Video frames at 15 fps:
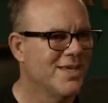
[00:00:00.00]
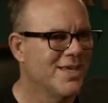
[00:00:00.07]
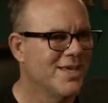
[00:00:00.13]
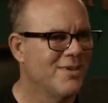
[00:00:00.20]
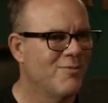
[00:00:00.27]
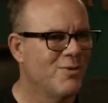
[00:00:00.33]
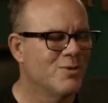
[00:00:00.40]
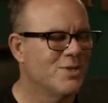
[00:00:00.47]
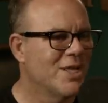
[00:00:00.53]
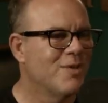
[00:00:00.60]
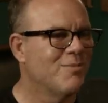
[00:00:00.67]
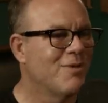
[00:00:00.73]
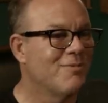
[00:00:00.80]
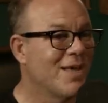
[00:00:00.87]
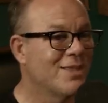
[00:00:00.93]
if you tell
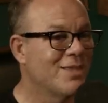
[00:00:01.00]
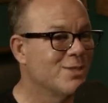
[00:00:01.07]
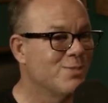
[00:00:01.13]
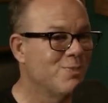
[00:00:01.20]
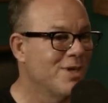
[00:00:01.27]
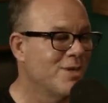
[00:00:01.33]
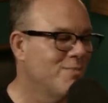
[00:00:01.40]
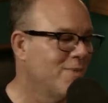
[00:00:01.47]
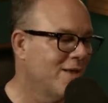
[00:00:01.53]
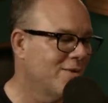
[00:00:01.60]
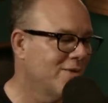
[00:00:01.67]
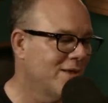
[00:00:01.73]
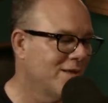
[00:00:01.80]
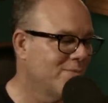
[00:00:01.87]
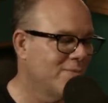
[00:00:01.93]
him I've got this bit
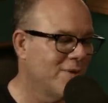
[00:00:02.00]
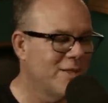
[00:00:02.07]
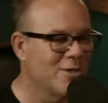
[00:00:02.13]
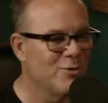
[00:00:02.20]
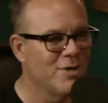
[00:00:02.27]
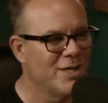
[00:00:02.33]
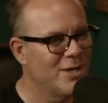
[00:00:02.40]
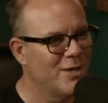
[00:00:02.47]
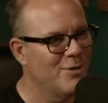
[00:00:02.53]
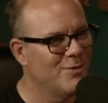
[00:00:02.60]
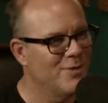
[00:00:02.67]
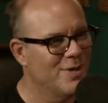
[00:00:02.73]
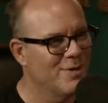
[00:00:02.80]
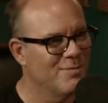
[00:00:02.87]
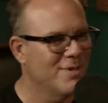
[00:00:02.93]
about uh,
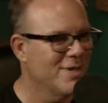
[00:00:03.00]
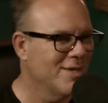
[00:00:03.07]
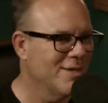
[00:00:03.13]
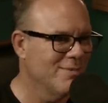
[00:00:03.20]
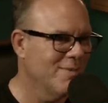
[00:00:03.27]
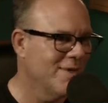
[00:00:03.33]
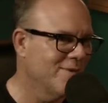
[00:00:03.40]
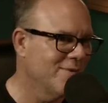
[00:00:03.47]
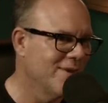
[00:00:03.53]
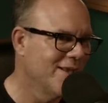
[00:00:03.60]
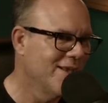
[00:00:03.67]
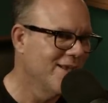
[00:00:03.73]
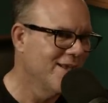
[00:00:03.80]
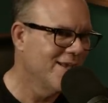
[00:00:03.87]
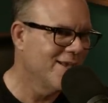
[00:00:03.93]
Pellegrino and I'm thinking about,
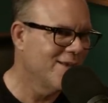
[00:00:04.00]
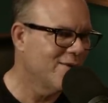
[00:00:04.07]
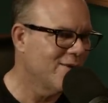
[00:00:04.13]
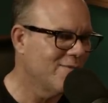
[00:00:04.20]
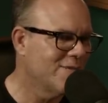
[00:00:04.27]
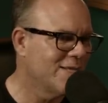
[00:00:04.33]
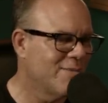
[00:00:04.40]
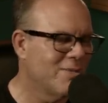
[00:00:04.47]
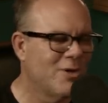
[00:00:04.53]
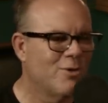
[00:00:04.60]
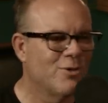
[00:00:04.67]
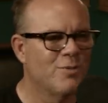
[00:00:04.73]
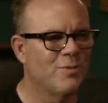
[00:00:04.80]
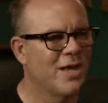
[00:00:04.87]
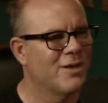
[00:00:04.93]
you know, every time I
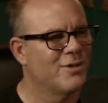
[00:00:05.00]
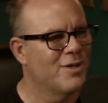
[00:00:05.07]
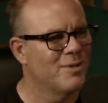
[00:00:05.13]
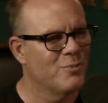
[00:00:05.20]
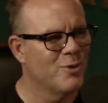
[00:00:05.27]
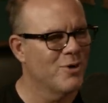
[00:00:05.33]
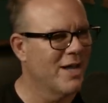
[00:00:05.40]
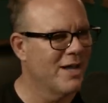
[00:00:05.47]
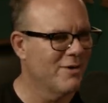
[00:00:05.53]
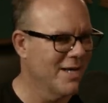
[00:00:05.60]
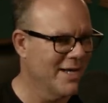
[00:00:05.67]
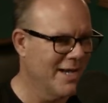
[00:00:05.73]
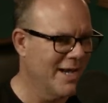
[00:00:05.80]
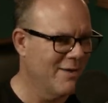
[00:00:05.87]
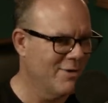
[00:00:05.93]
hold the bottle, I'm more
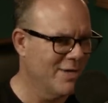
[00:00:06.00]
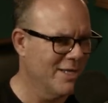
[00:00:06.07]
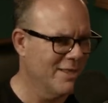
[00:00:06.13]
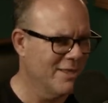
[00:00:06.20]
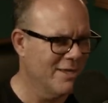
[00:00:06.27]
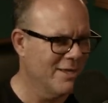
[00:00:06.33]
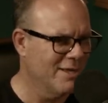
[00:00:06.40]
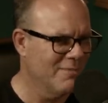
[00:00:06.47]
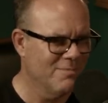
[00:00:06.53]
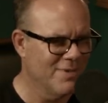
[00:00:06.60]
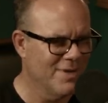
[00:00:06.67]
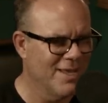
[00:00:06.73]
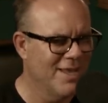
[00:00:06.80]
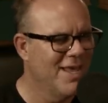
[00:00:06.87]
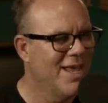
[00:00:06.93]
arrogant, arrogant than I, yeah,
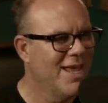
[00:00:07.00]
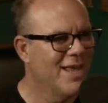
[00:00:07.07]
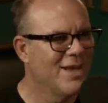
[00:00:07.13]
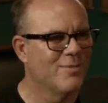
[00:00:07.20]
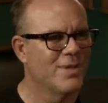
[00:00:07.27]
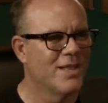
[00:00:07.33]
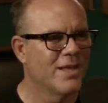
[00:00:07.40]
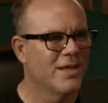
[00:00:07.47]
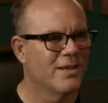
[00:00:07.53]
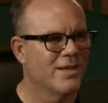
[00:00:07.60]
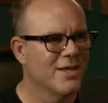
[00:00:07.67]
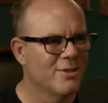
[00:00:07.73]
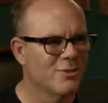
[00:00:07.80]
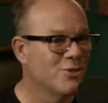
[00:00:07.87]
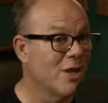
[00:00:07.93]
yeah. and he'll be like,
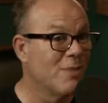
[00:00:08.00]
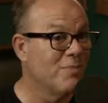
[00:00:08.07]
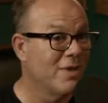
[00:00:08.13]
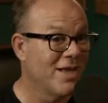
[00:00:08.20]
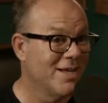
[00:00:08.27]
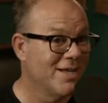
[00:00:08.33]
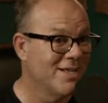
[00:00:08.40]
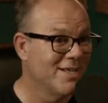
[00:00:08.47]
he'll jump on it.